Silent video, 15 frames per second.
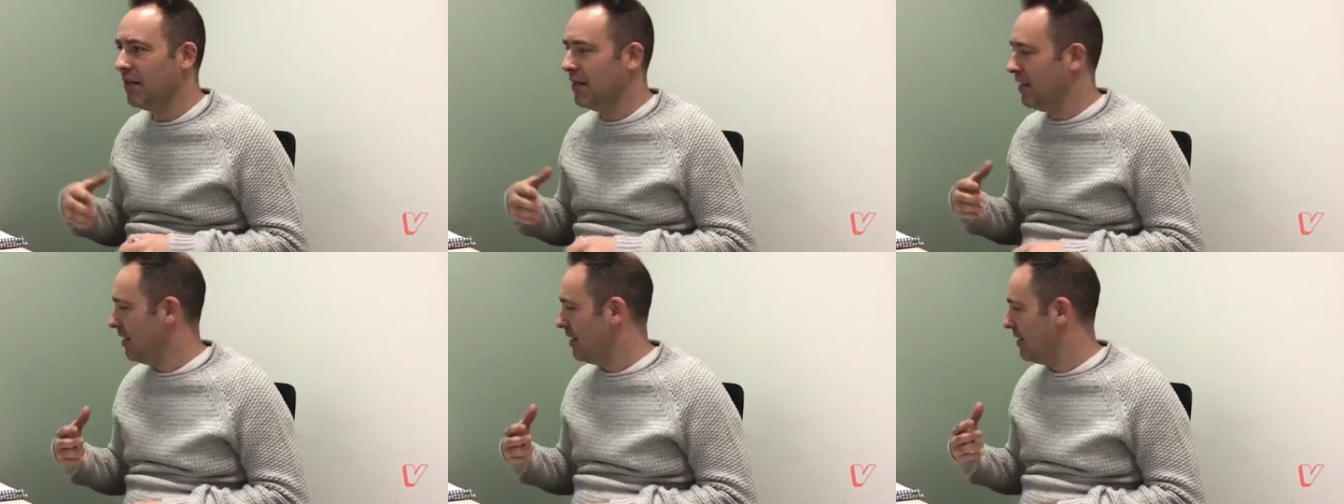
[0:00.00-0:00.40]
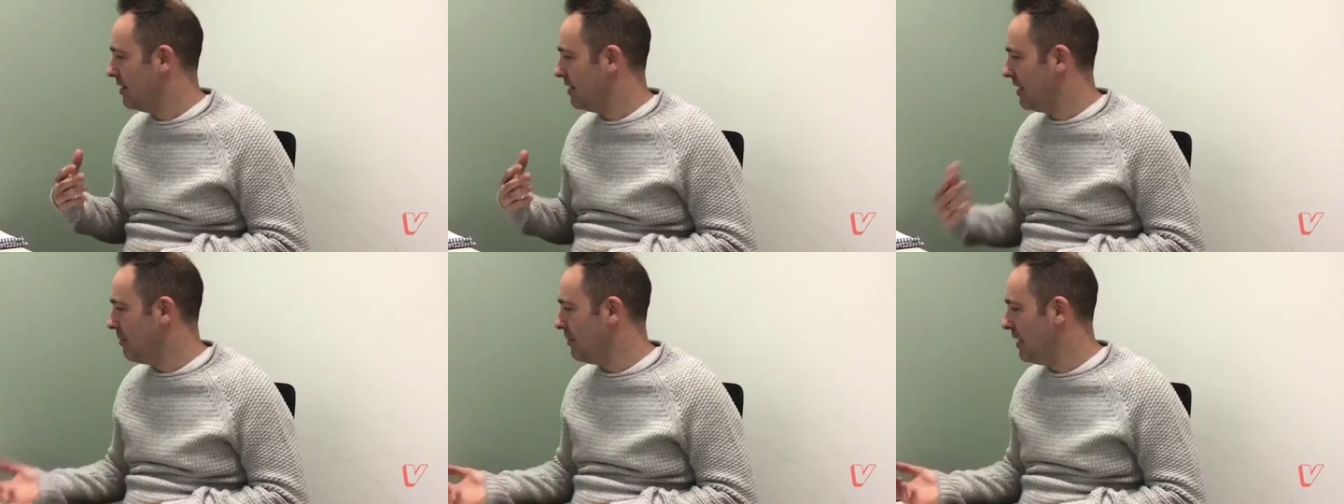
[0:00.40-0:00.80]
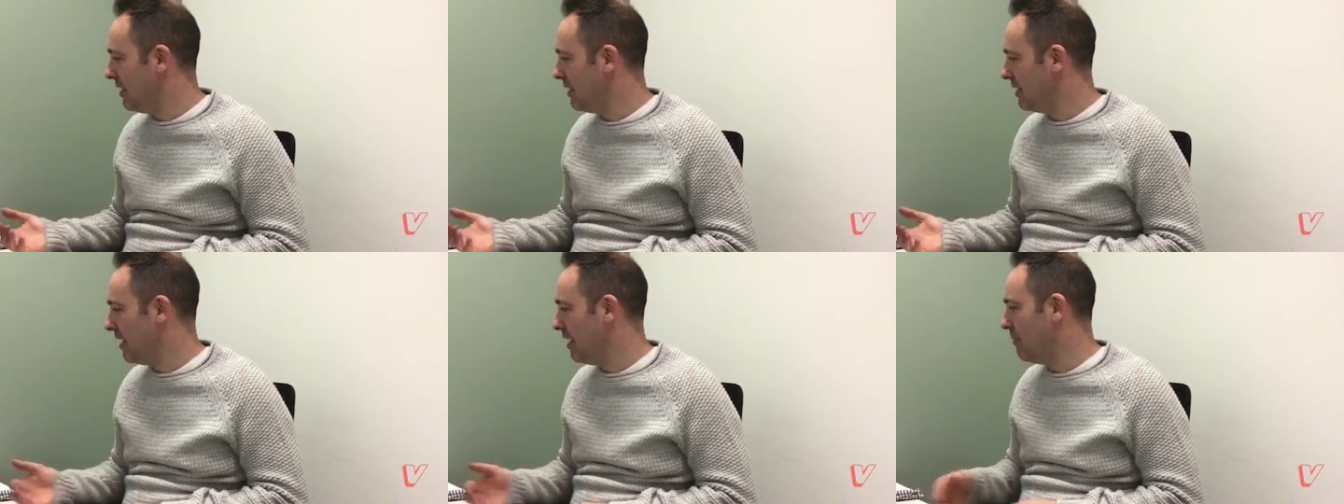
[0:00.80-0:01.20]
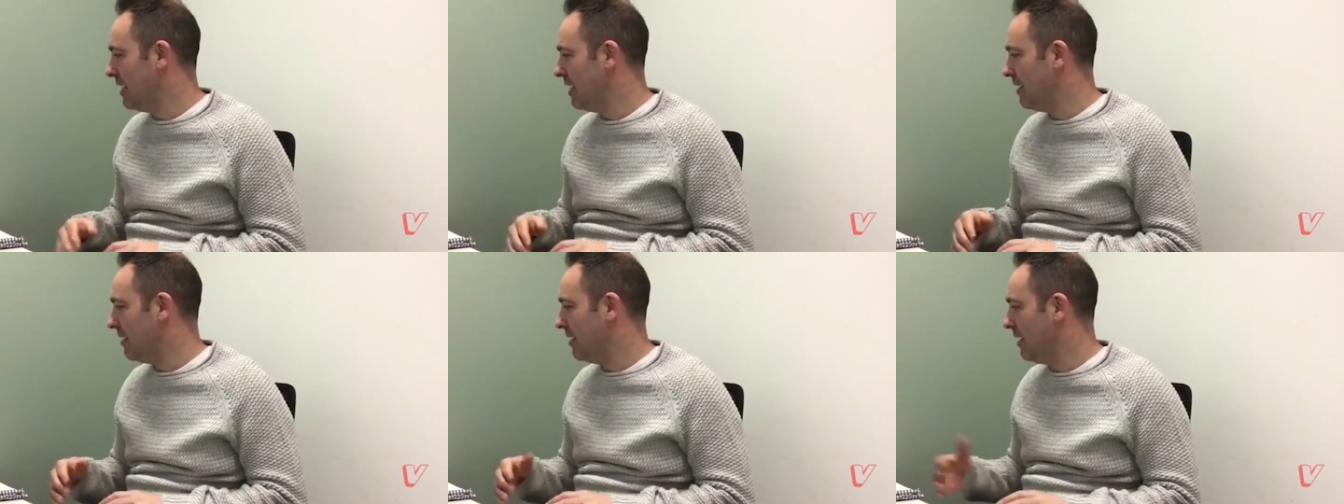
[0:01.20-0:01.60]
Yes. Tell me, tell
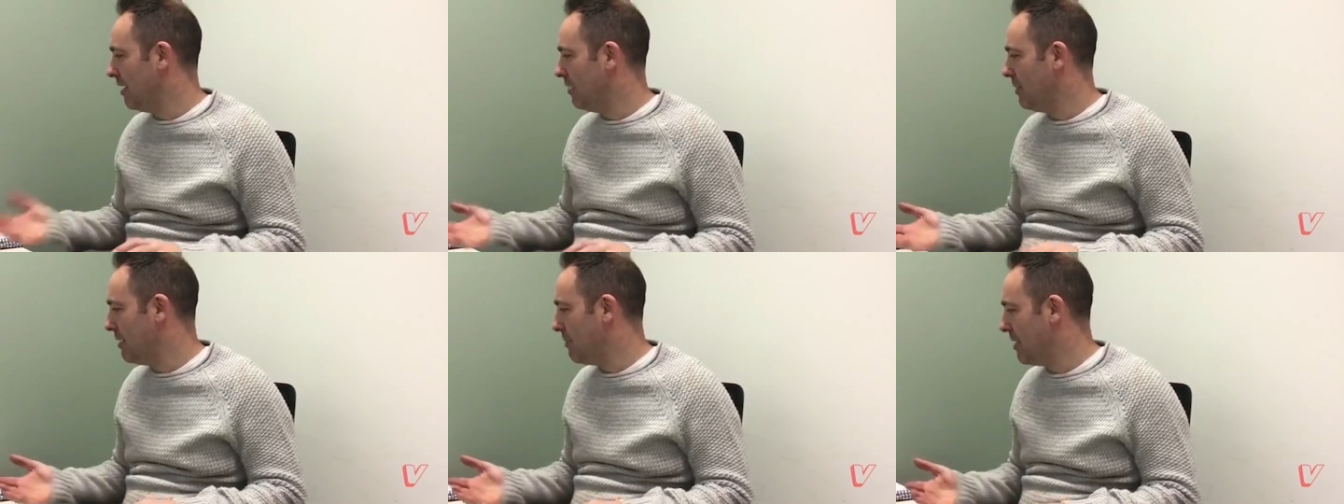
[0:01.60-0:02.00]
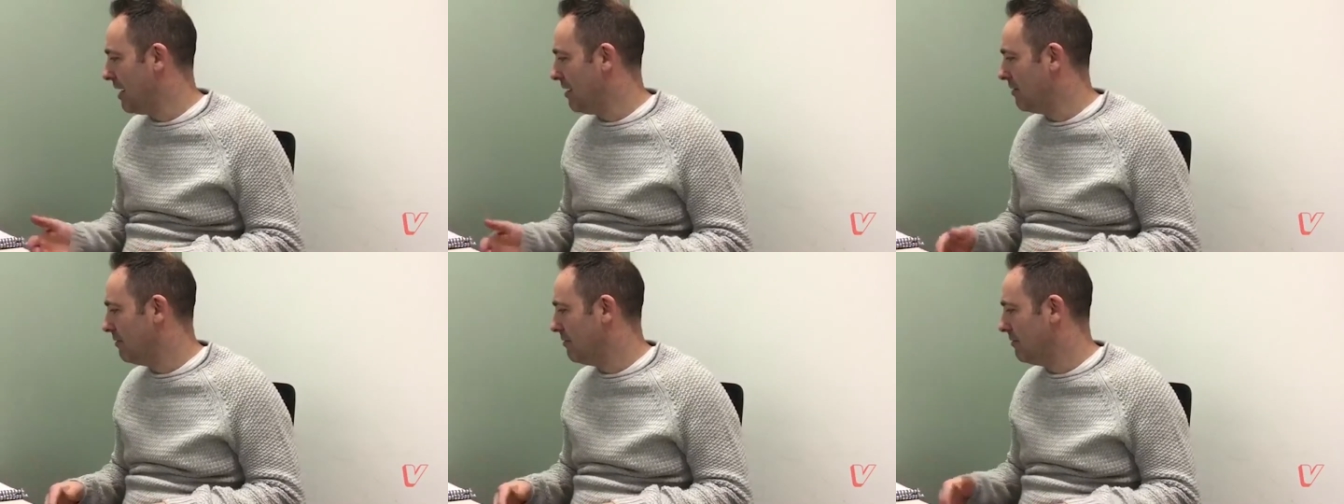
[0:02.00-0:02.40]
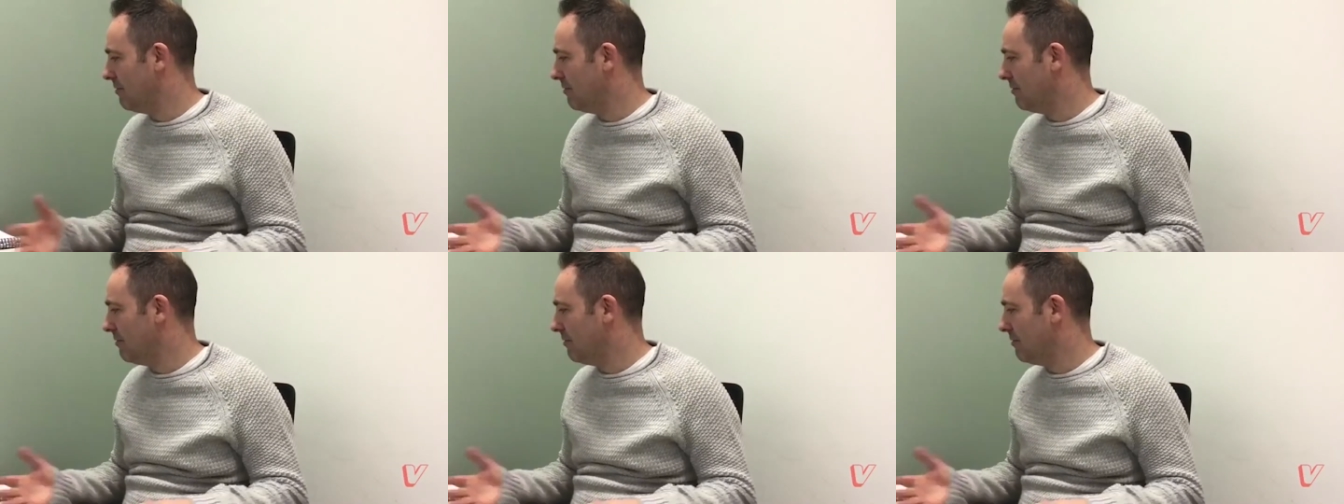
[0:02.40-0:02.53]
me a little bit about